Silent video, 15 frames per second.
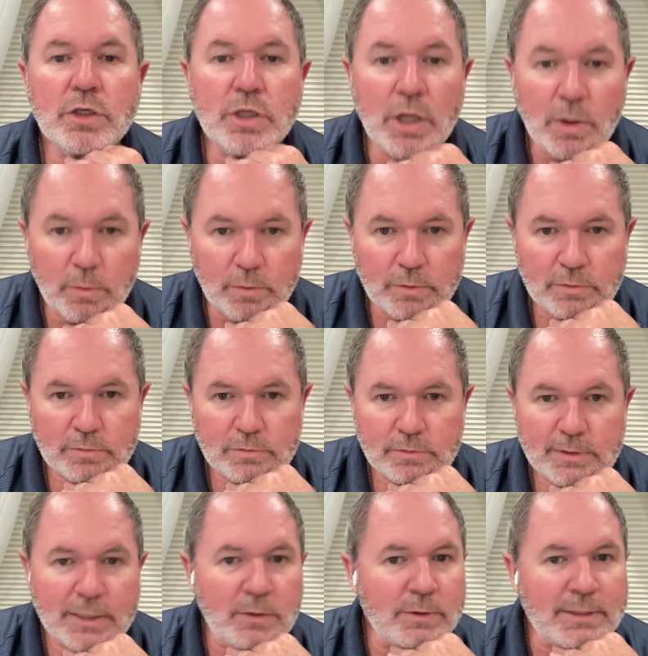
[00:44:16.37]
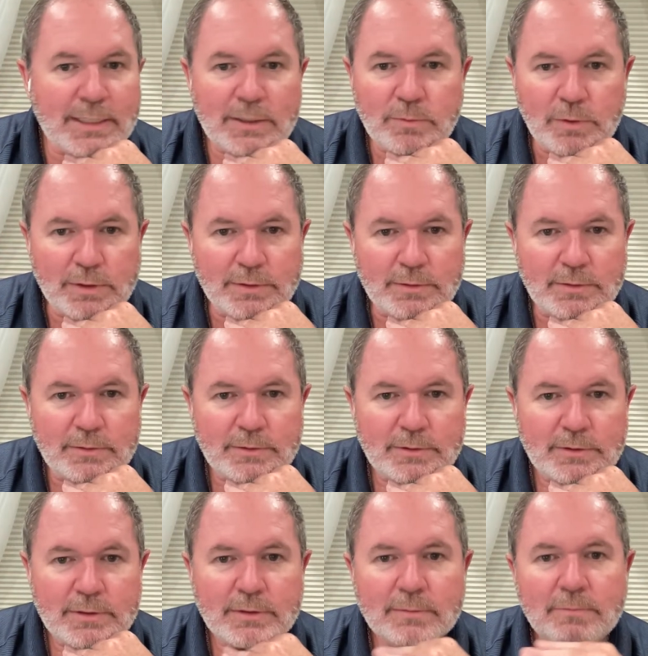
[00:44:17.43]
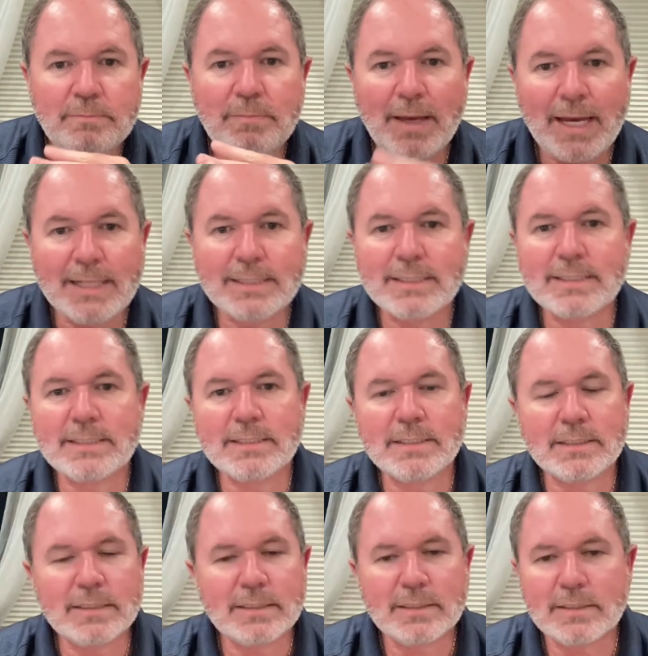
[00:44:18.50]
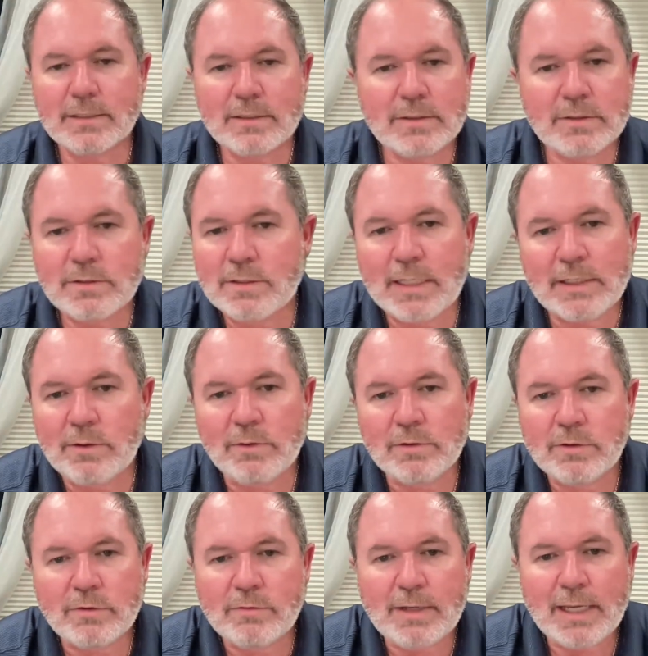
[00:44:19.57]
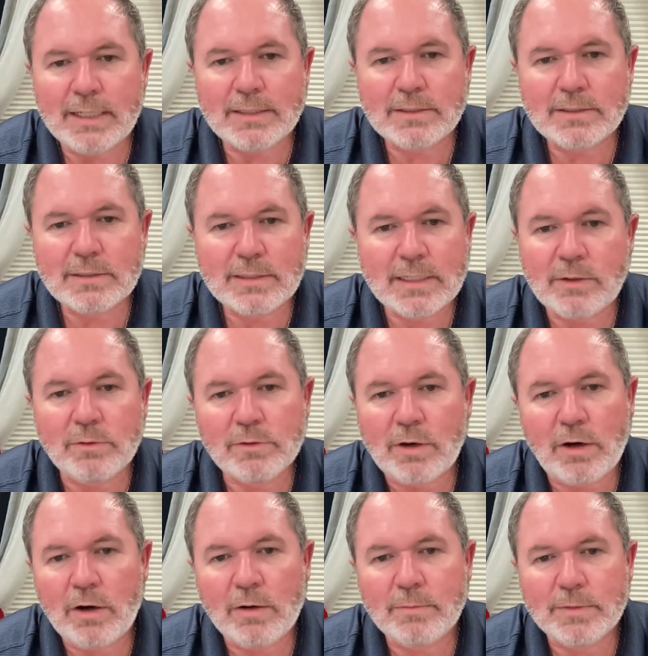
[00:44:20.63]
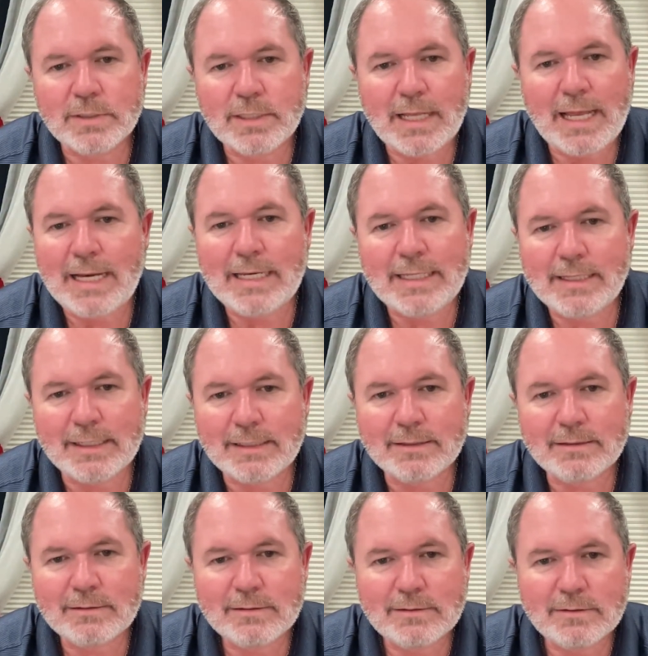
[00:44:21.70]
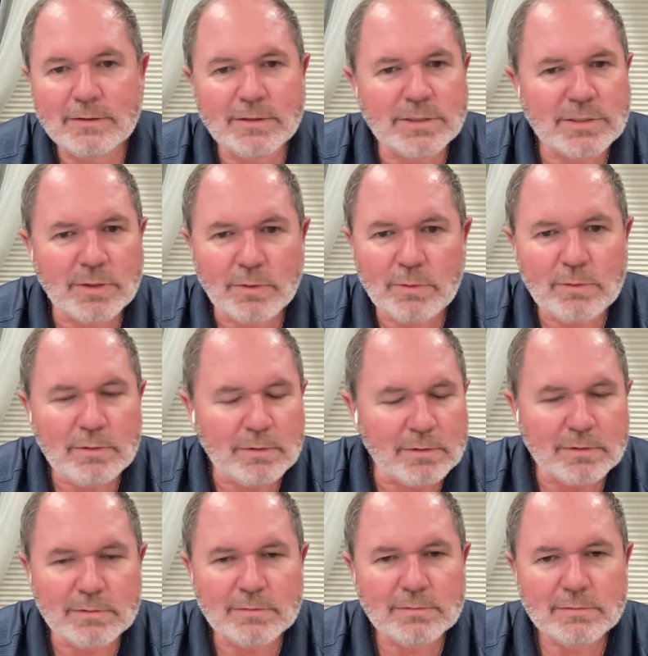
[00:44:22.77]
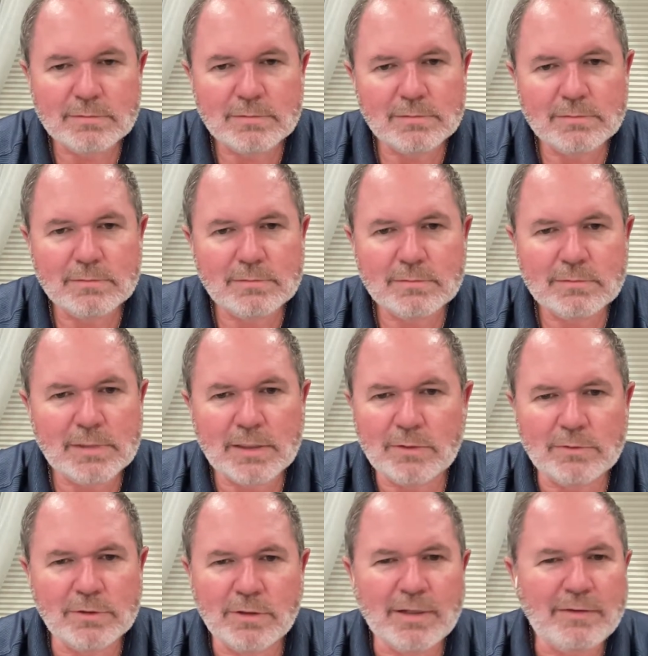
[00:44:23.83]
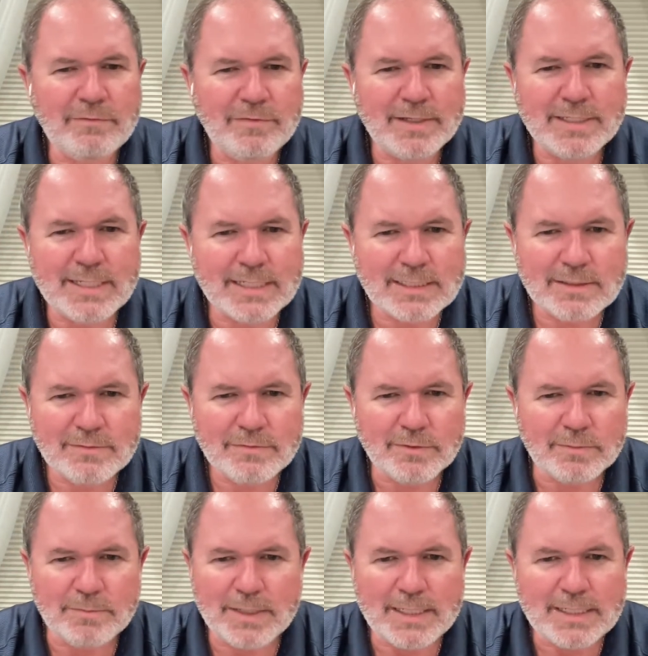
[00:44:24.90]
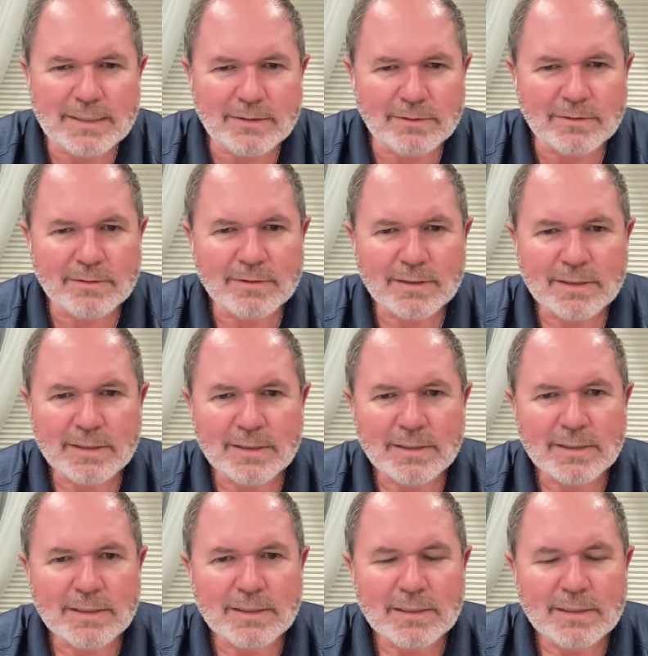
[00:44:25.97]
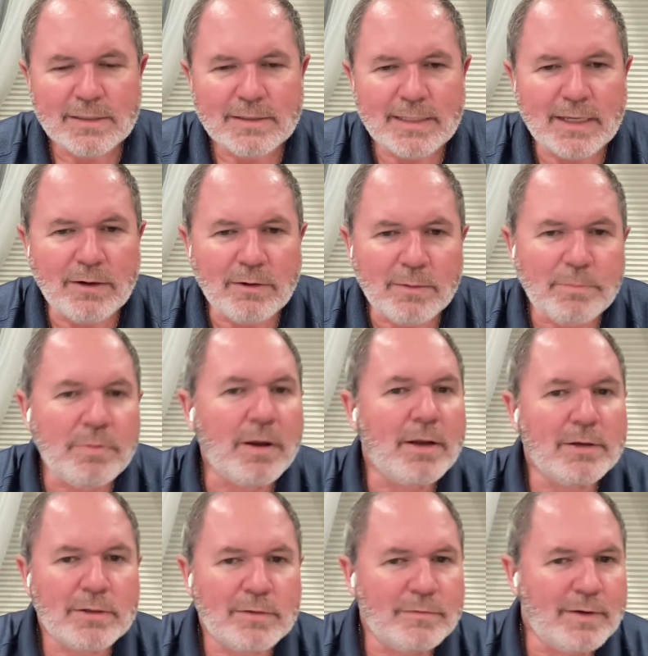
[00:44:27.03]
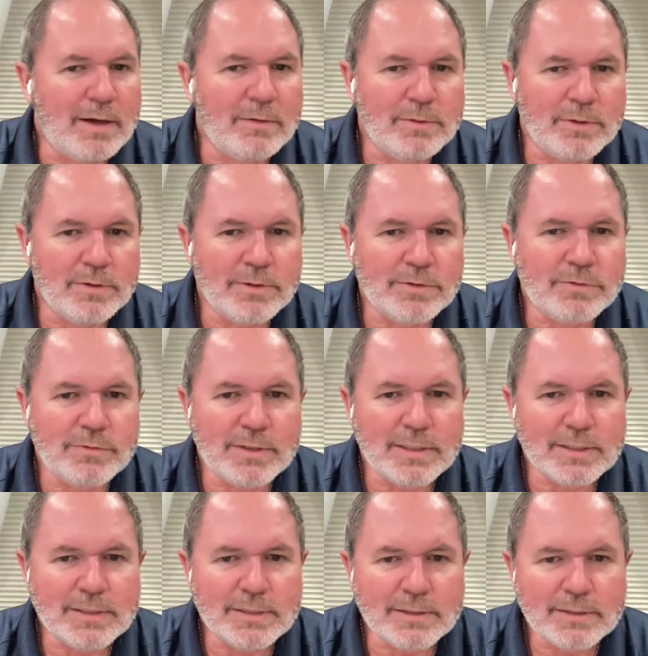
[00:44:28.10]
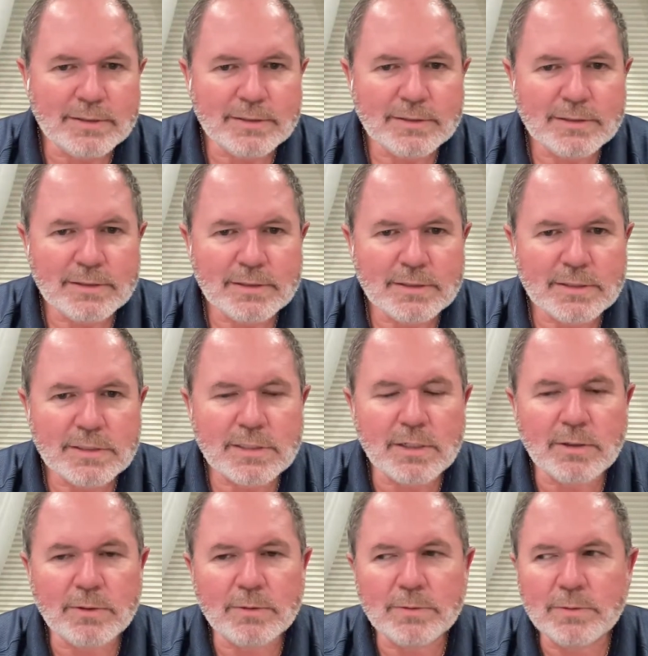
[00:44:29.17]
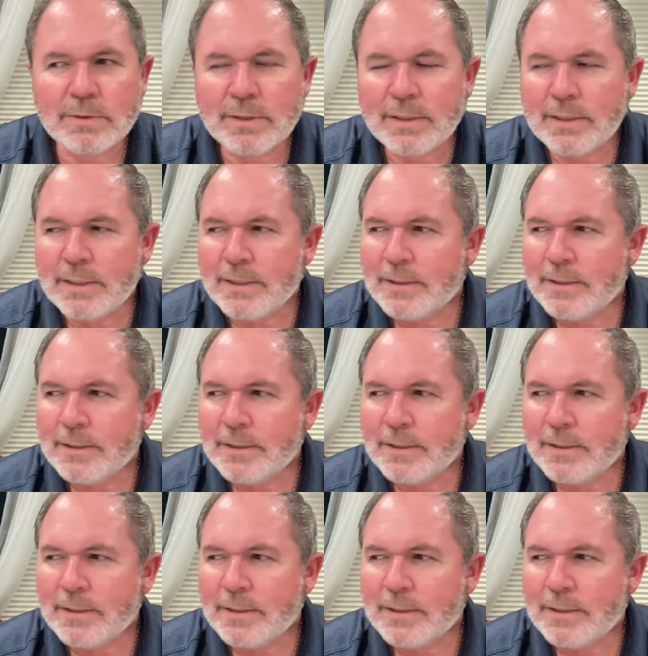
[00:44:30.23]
No, they don't need one. Pets, they don't harm anything. The soul, or they're not vindictive or mean, or they are a product of how they're treated. So